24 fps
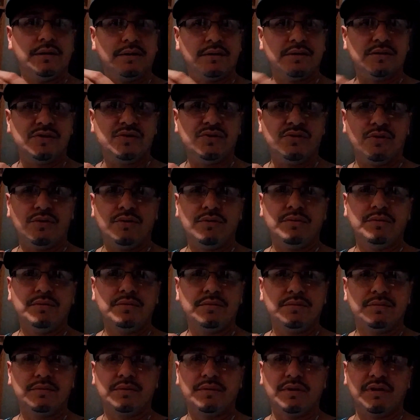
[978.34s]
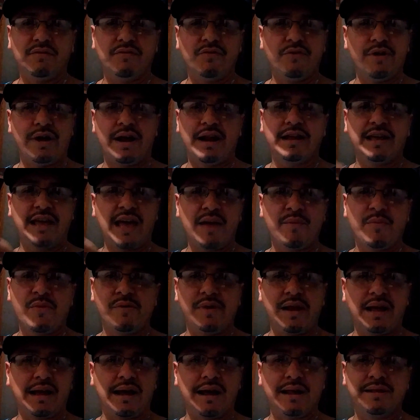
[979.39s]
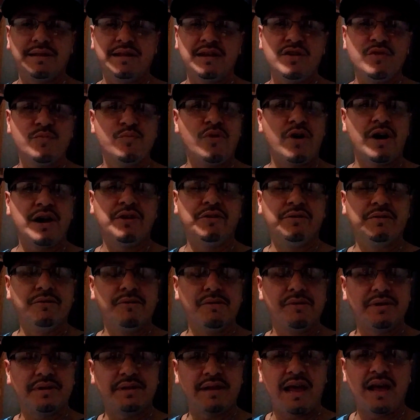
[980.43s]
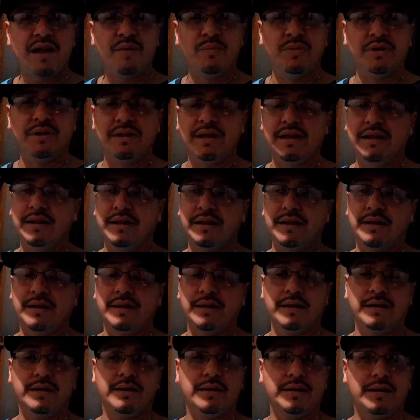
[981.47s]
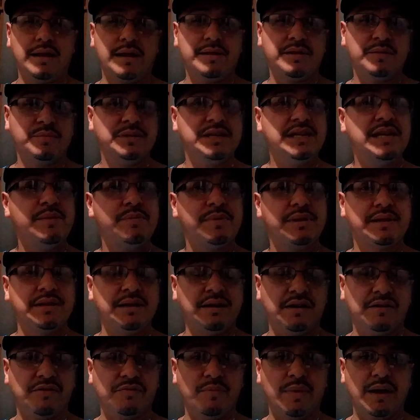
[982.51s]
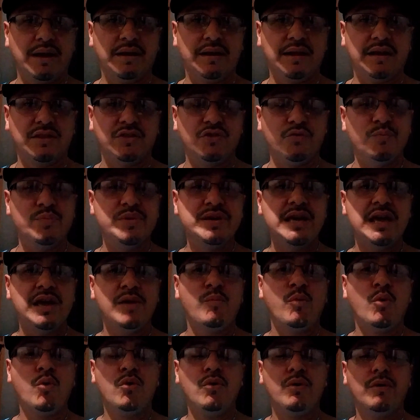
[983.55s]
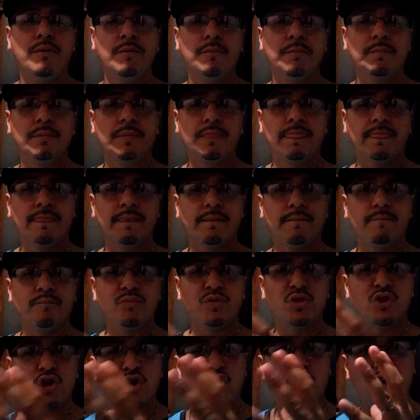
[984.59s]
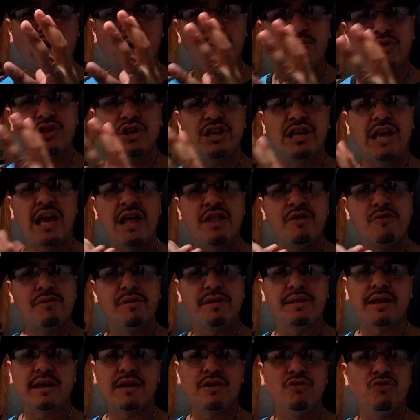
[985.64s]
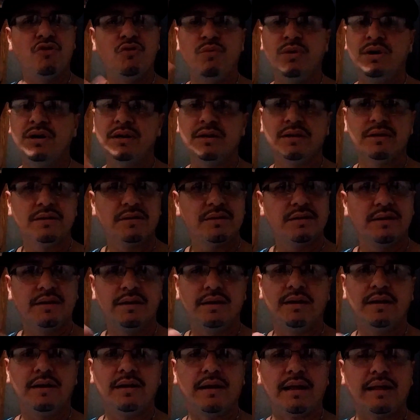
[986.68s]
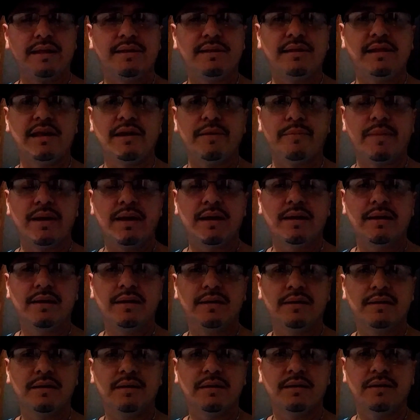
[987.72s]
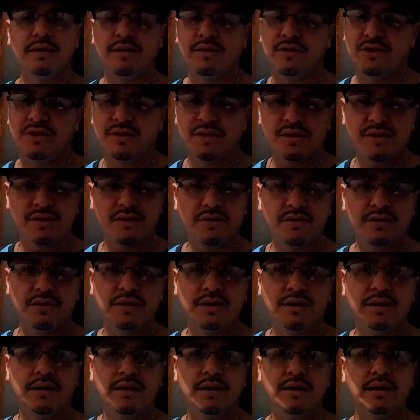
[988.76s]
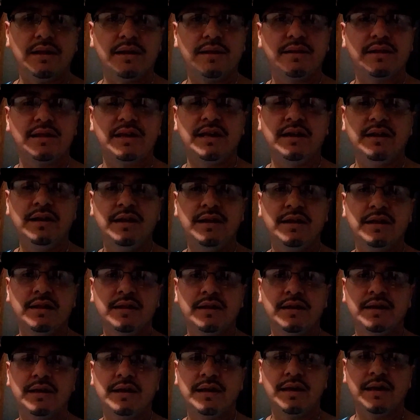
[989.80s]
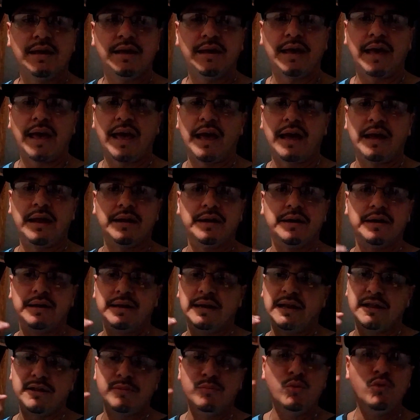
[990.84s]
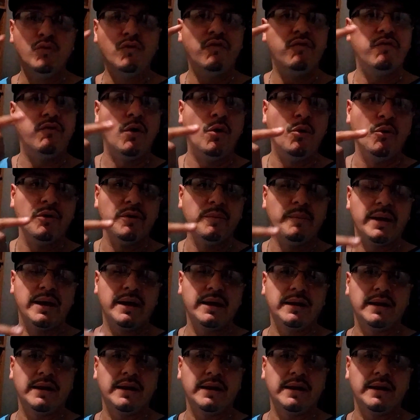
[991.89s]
you know, if you're not a gamer, like I said, you probably don't understand, but that's some deep stuff, man. And to be able to come together and say, you know what, that's it, man. Let's kill it and let's move forward, man.